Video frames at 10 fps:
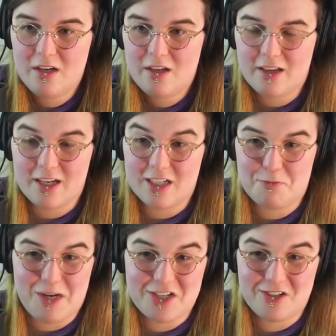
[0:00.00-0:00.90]
like
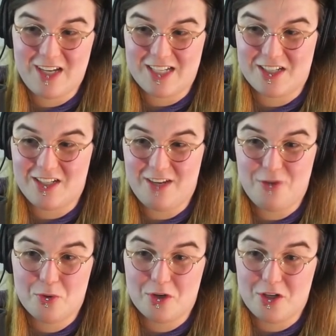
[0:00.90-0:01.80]
especially as a if
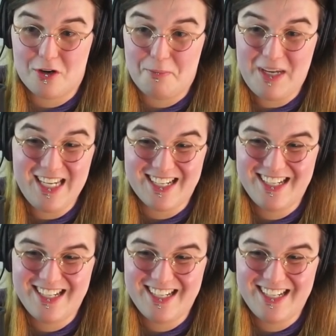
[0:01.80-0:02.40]
you were European.